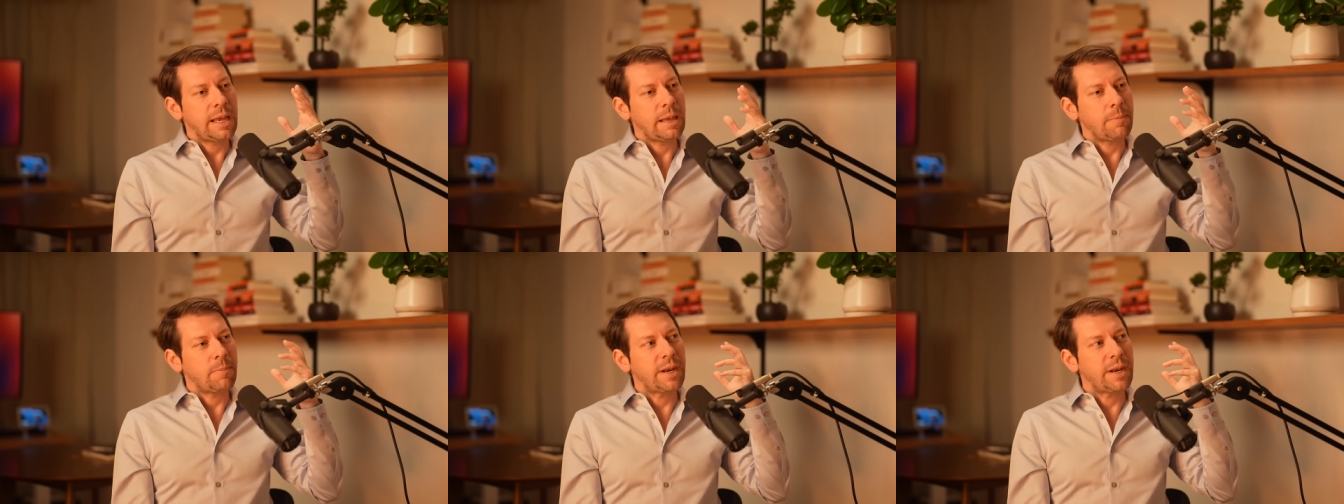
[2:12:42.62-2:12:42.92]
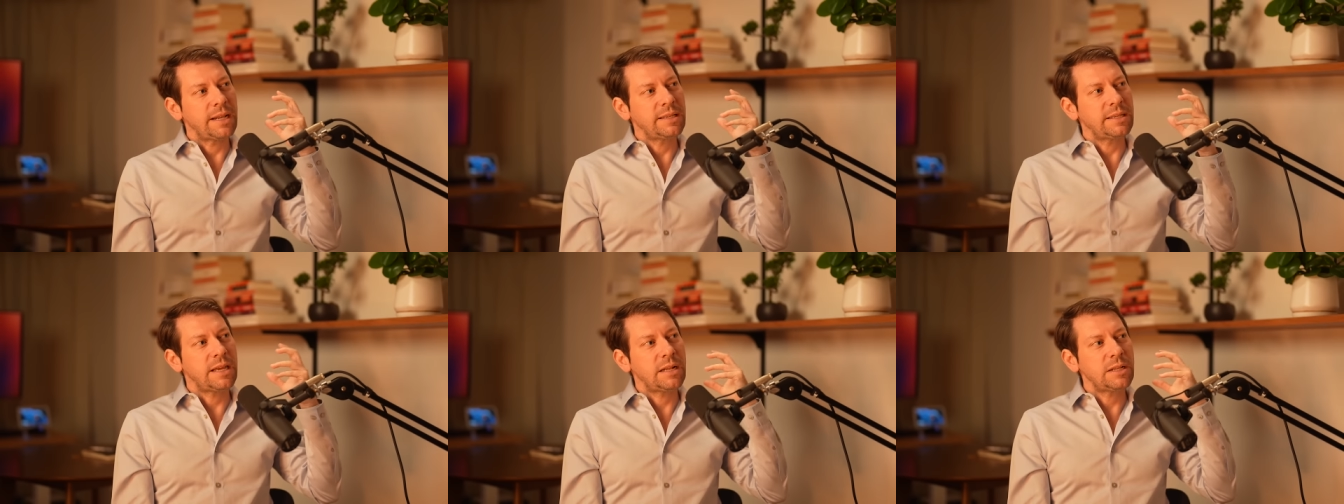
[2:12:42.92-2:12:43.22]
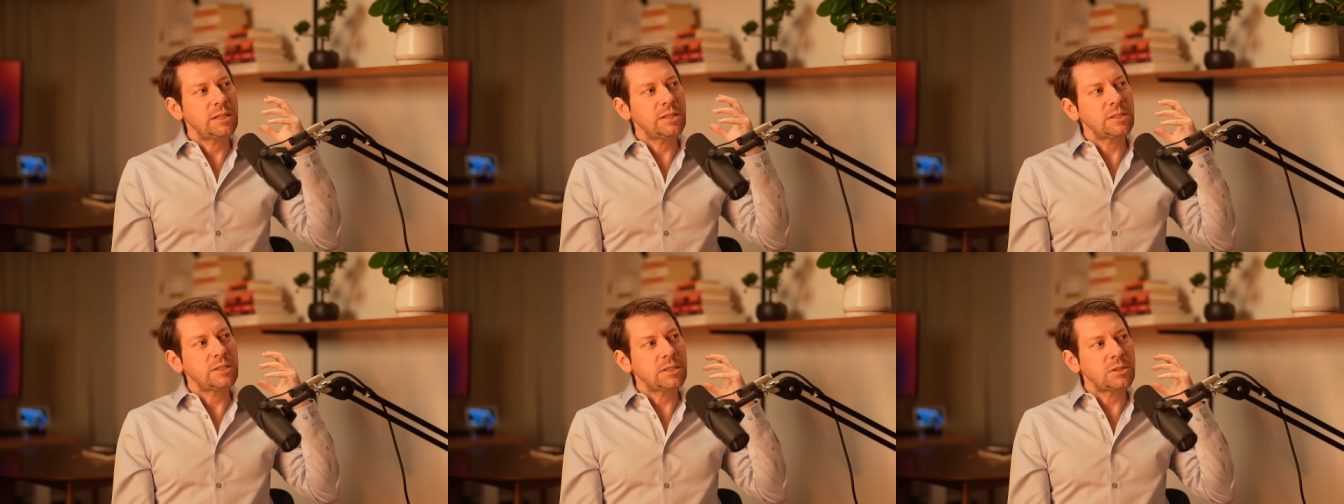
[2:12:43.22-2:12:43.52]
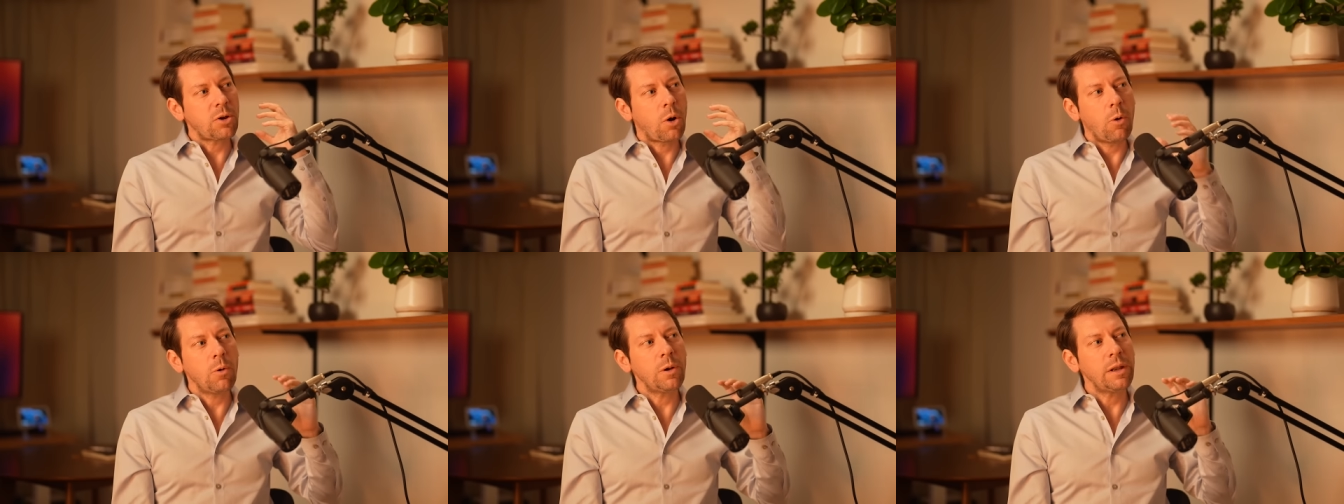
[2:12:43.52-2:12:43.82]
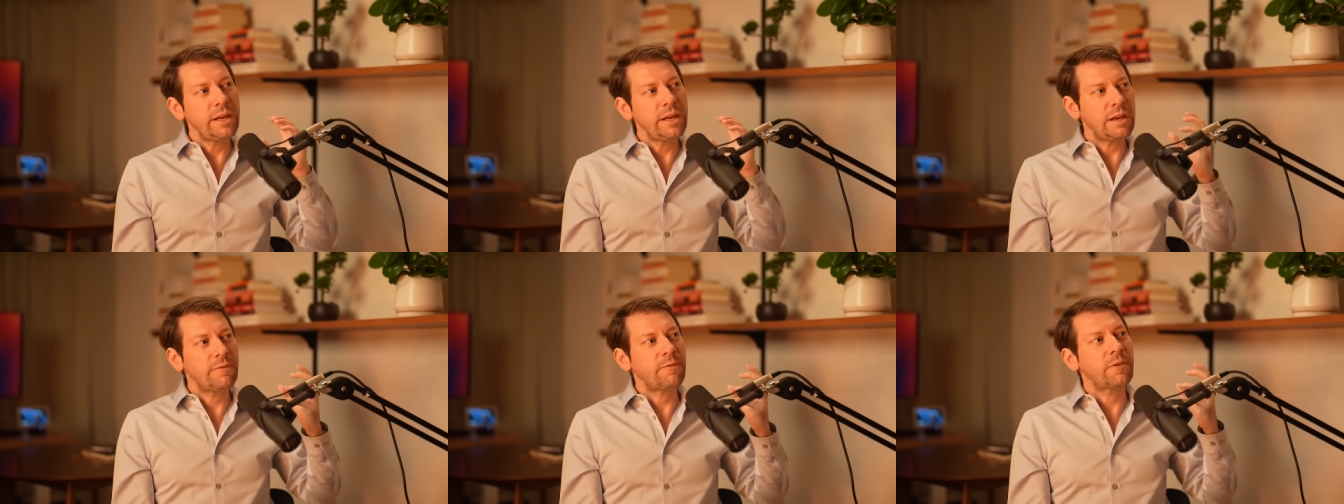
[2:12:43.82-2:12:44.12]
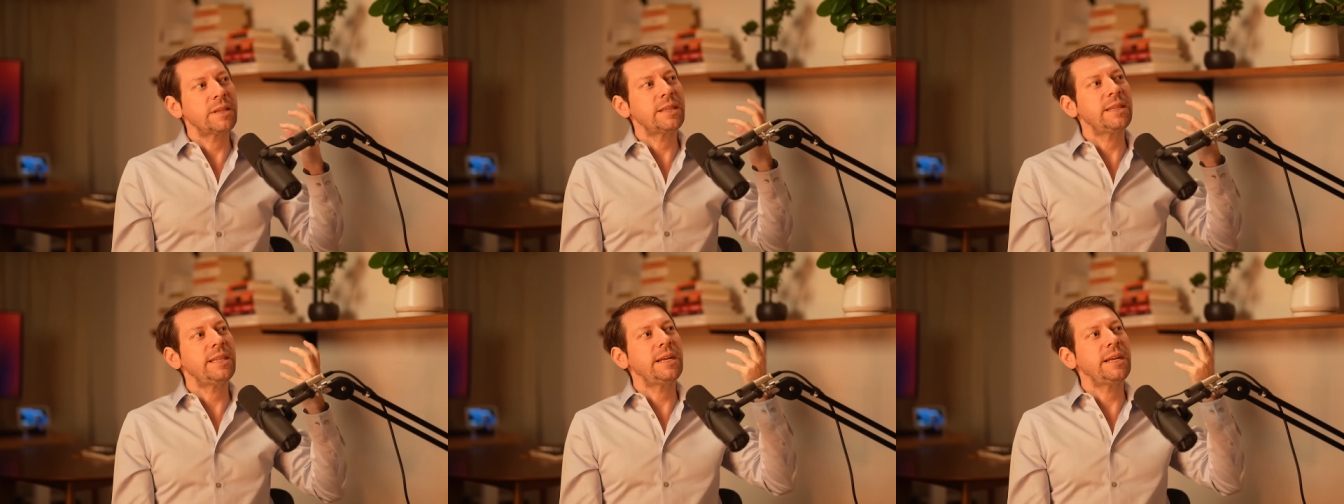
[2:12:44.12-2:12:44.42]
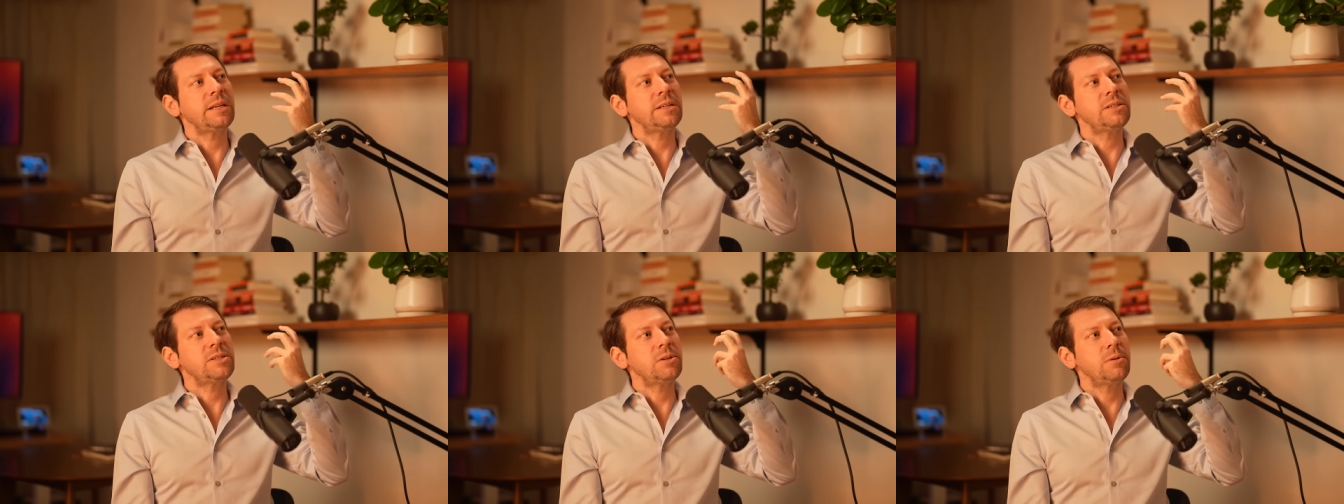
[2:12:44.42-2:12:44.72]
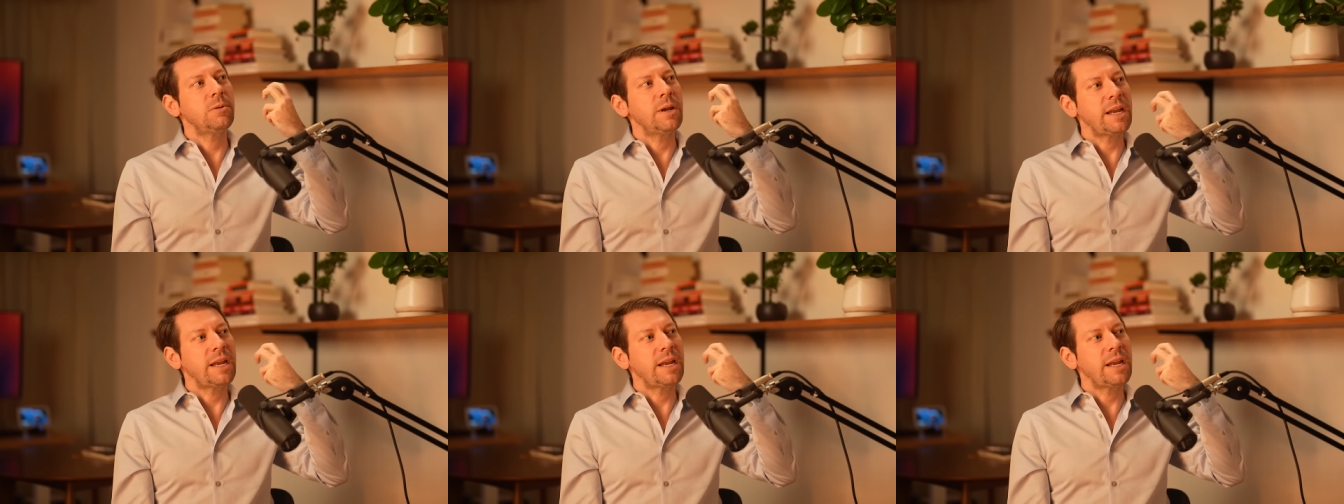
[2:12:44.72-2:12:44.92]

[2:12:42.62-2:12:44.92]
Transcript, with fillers: but it's a totally different thing to